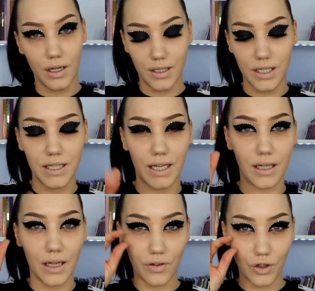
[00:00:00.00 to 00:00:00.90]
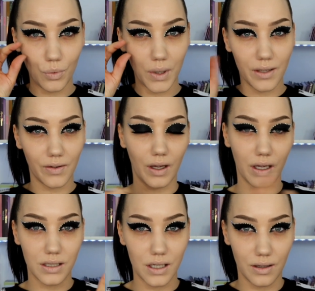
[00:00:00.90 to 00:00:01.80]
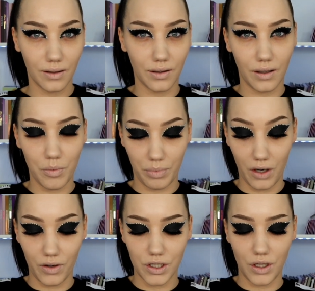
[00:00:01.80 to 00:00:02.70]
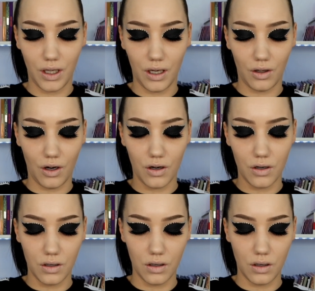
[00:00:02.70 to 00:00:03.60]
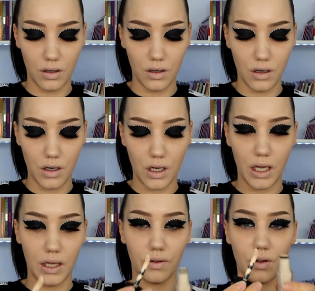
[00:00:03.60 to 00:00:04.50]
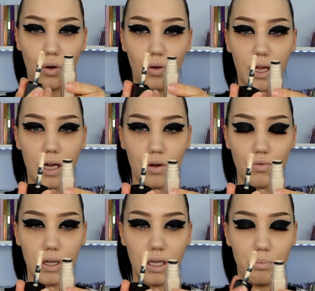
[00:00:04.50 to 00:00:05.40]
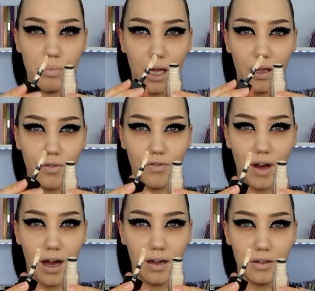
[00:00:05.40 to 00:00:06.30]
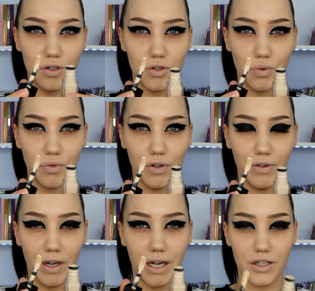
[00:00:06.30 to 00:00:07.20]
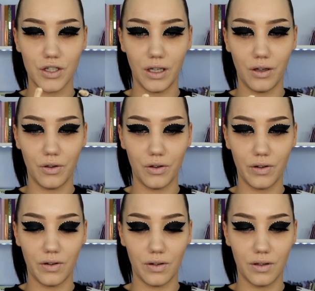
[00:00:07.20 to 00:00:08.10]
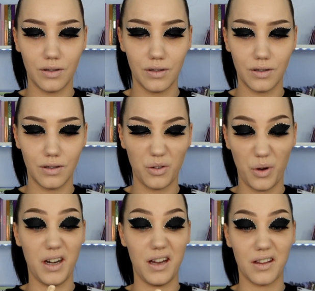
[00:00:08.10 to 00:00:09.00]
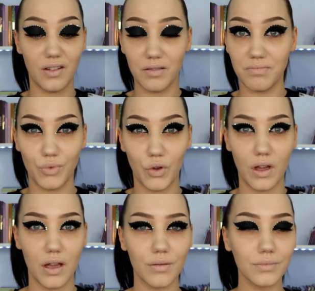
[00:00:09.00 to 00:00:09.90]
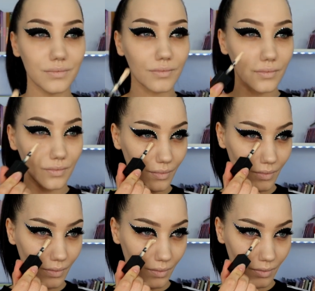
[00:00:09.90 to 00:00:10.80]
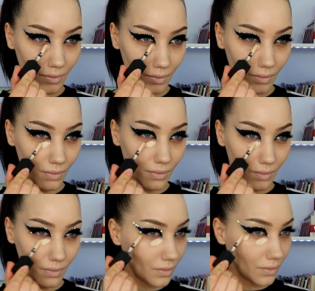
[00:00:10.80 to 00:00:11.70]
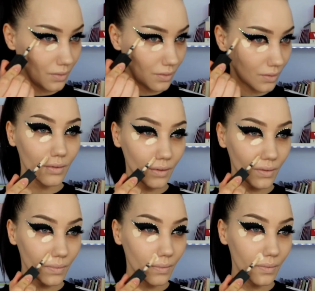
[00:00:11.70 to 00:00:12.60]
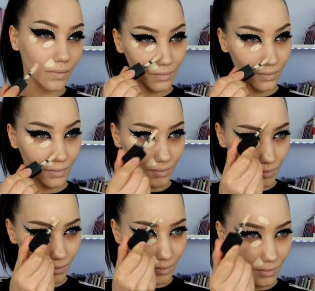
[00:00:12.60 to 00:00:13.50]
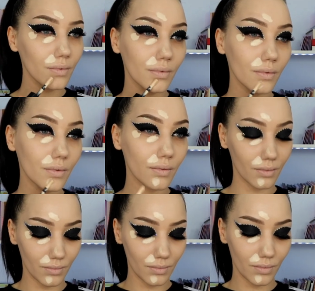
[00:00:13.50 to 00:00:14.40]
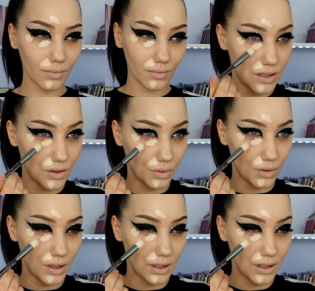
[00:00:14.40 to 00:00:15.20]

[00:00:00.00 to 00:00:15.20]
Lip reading: today and let's do one side and compare it to the other. It's got like a really big fat doe foot that actually looks quite nice. We'll see. And I might as well try this brush, the Huda Face Conceal and Blend. So